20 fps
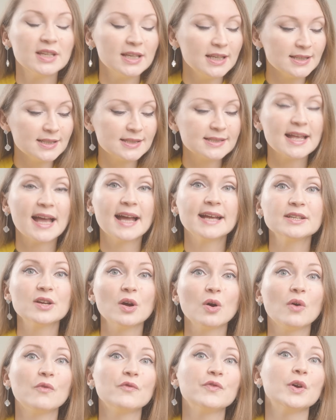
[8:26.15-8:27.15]
inside
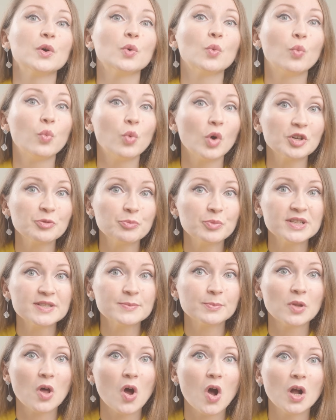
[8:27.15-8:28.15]
of the
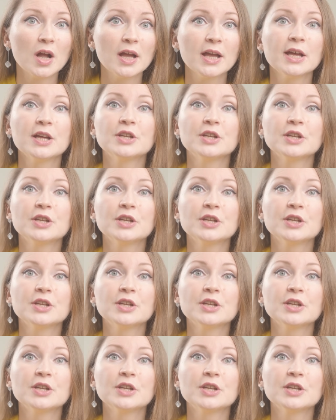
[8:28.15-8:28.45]
WordPress blog